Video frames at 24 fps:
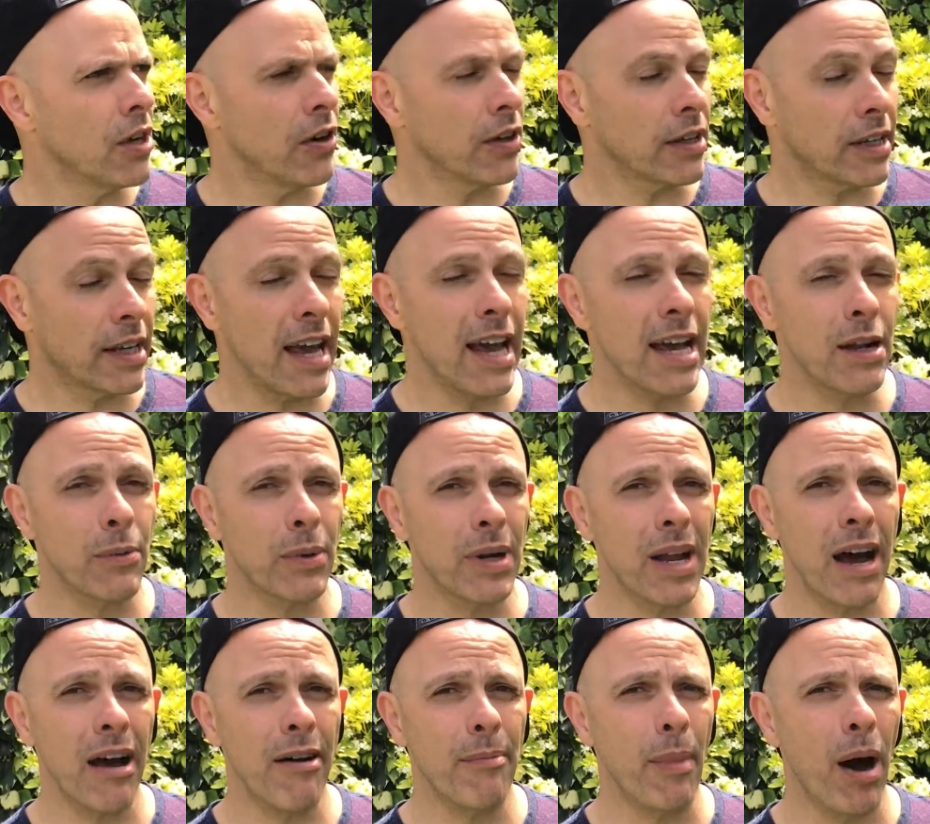Again,
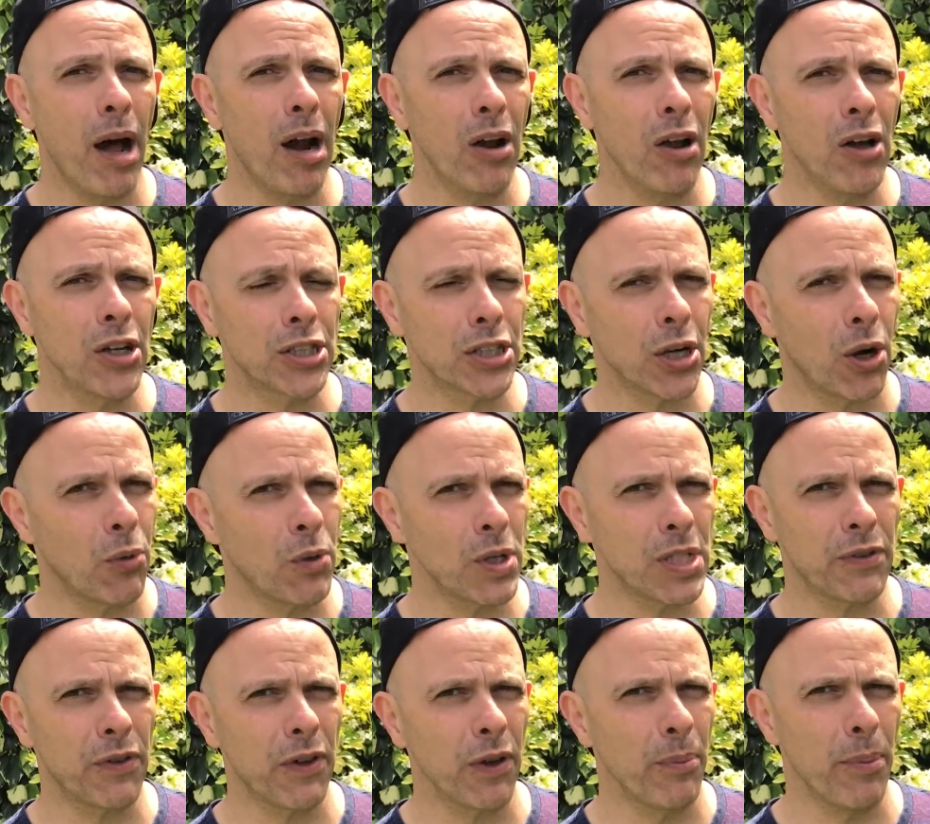when I have my lunch, I
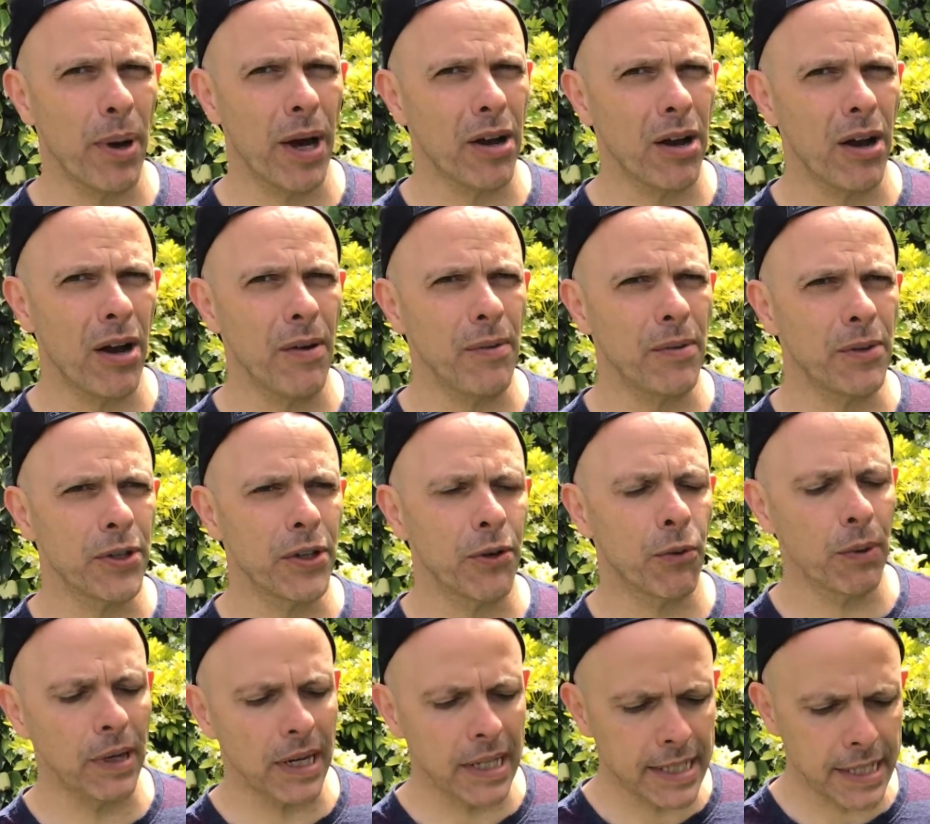always feel better. You
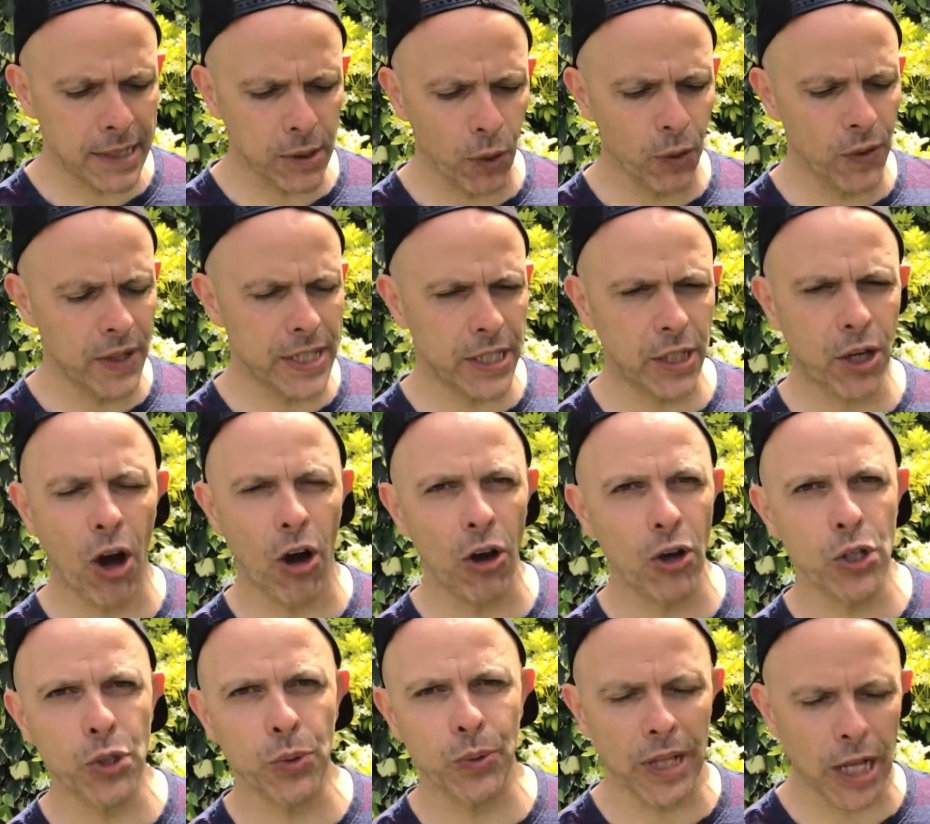know, when I see all these
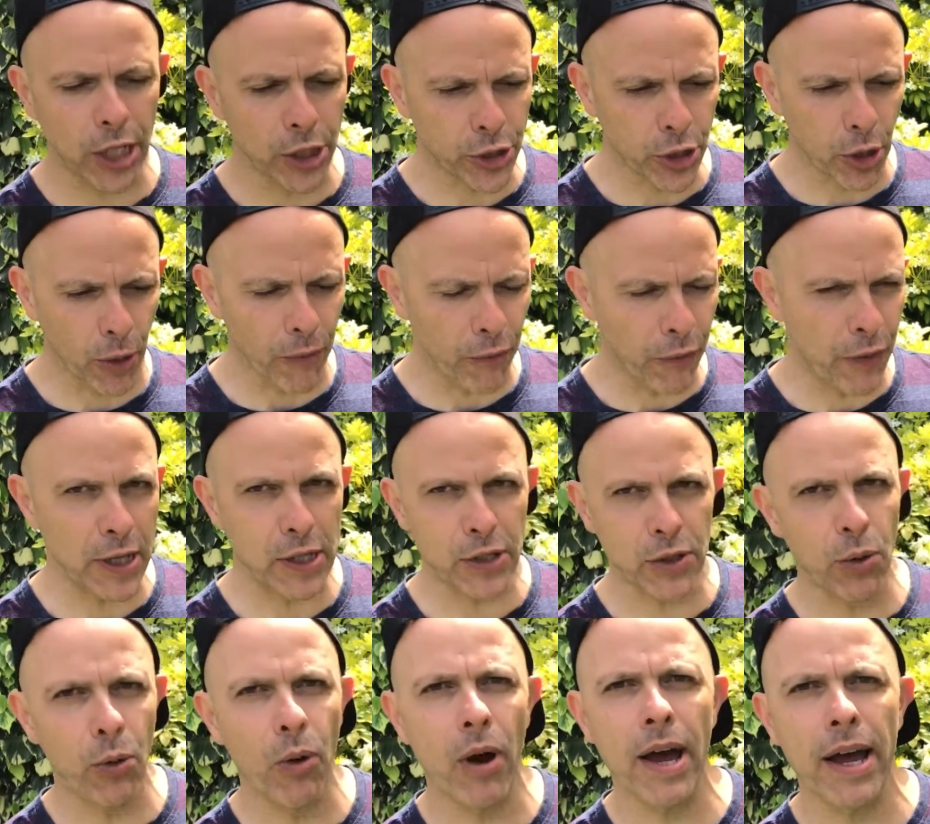colors, when I chop
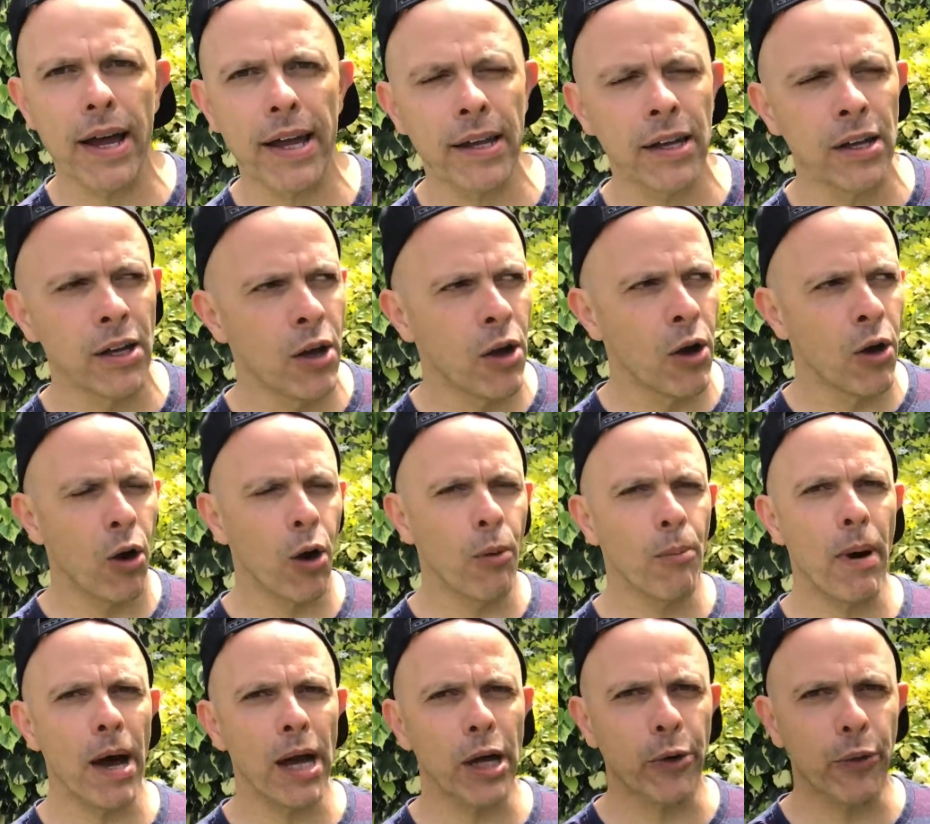things away
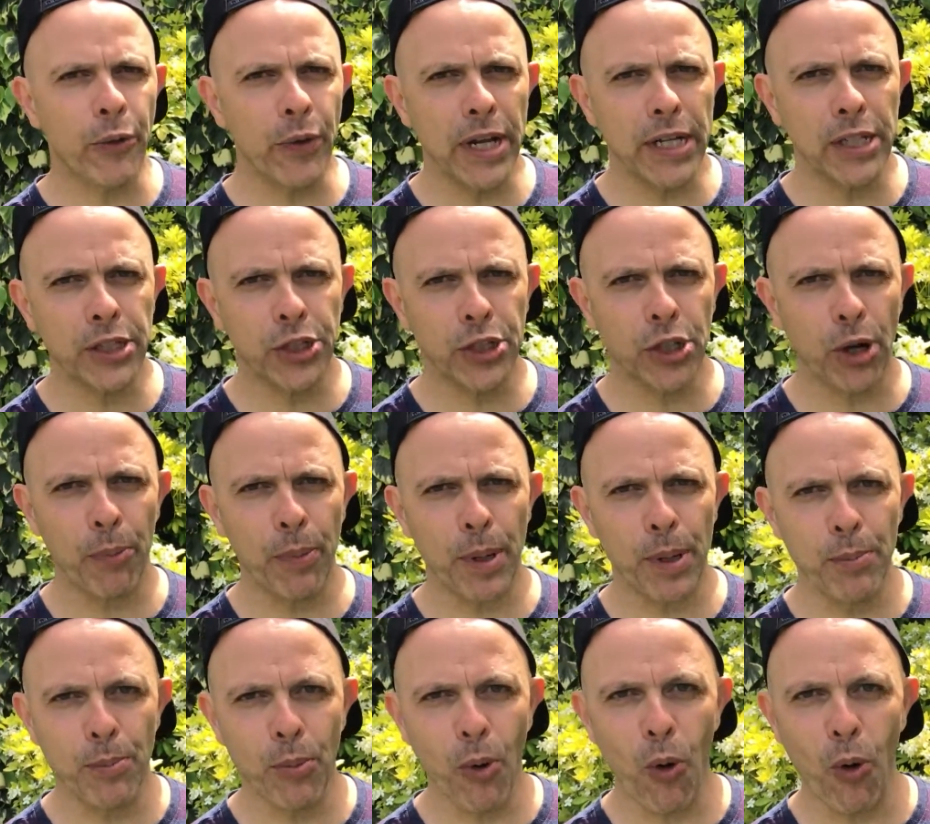on my green
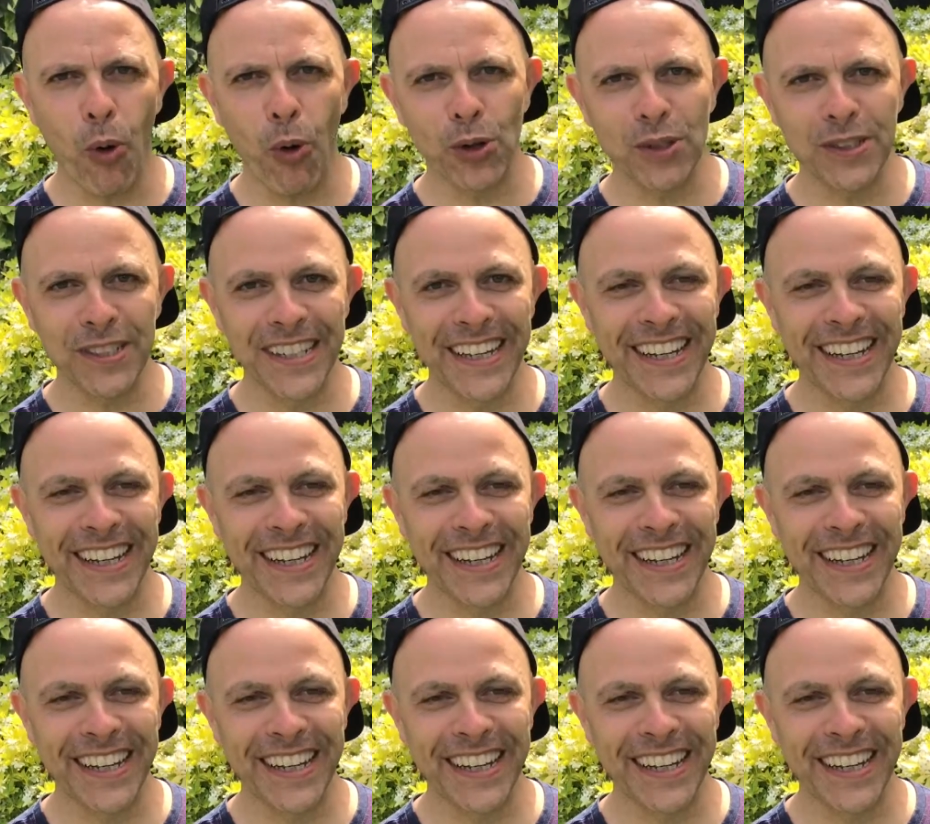chopping board,